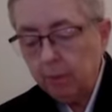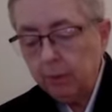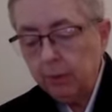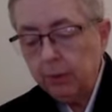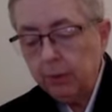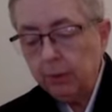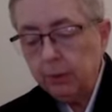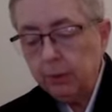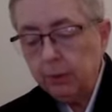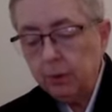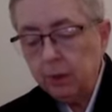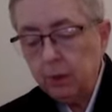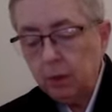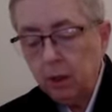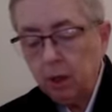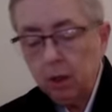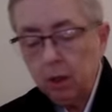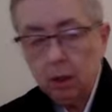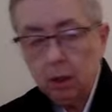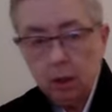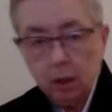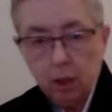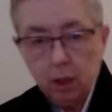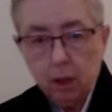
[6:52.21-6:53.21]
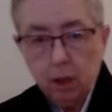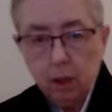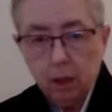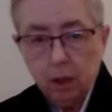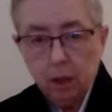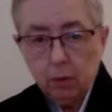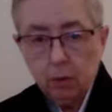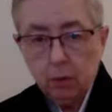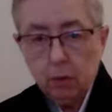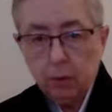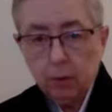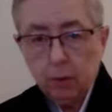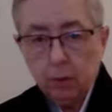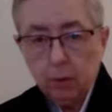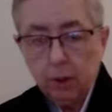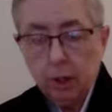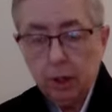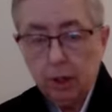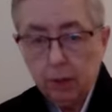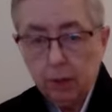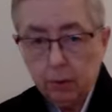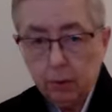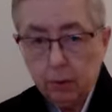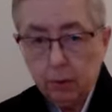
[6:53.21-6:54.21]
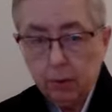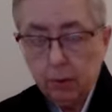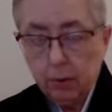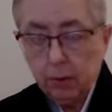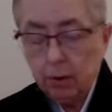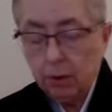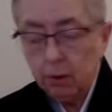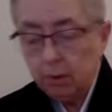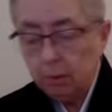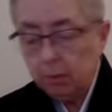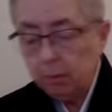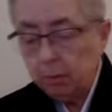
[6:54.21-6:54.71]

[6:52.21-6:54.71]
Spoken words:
there is not a God or other